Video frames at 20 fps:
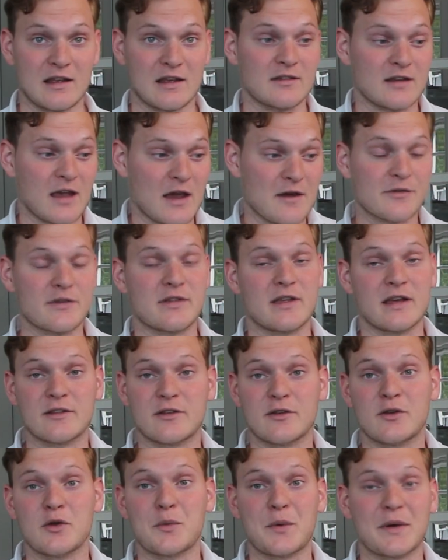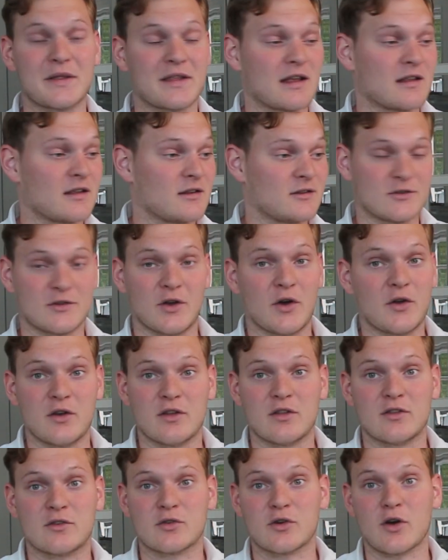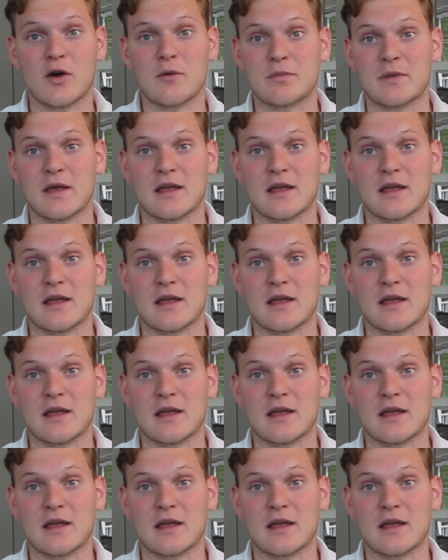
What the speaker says: has everything to do with that sudden drop